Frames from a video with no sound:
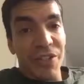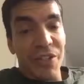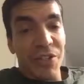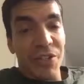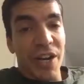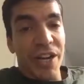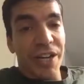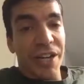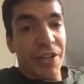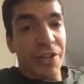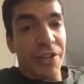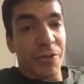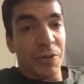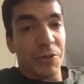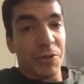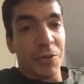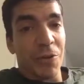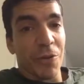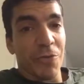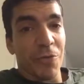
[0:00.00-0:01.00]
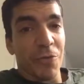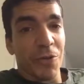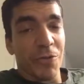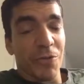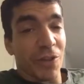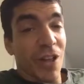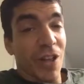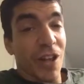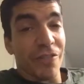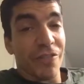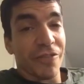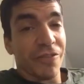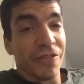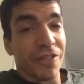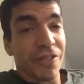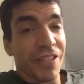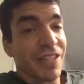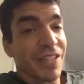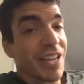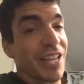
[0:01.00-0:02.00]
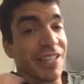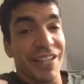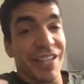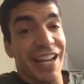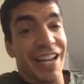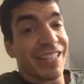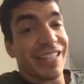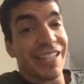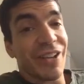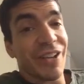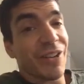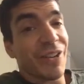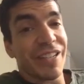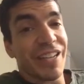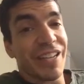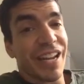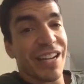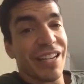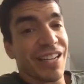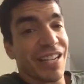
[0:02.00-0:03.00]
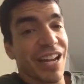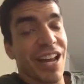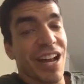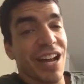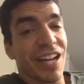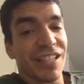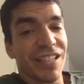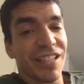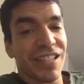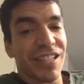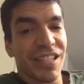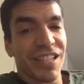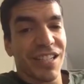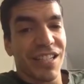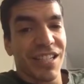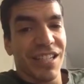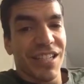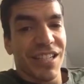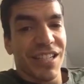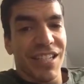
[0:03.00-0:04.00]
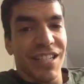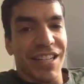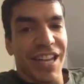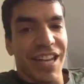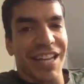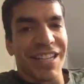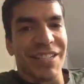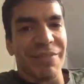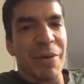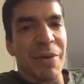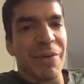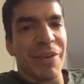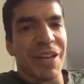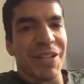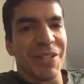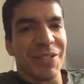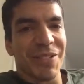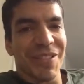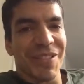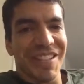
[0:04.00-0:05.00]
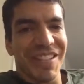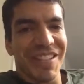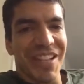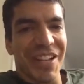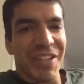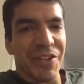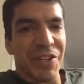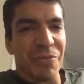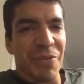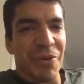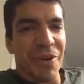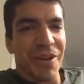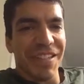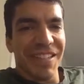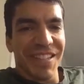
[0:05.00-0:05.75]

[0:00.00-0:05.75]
trying to do with 12 Rules for Life. He says an antidote to chaos. I guess maybe that's your point.